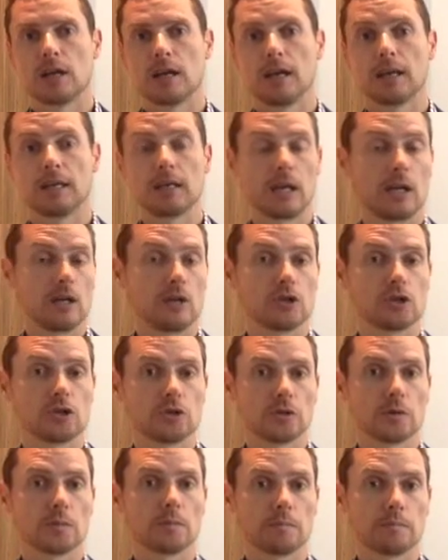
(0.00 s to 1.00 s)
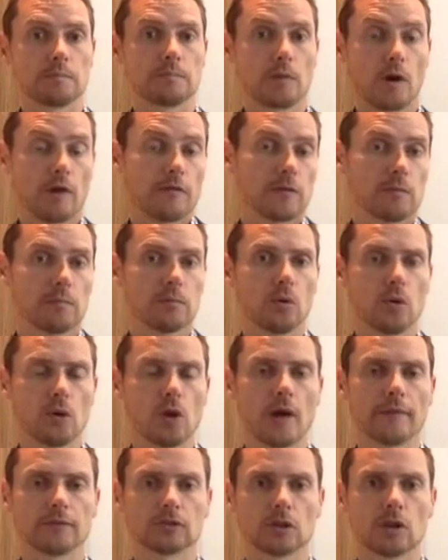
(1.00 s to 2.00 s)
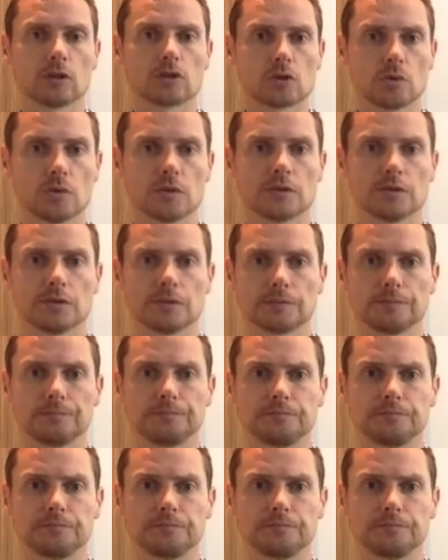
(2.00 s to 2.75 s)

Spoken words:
again due to often poor lifestyle choices.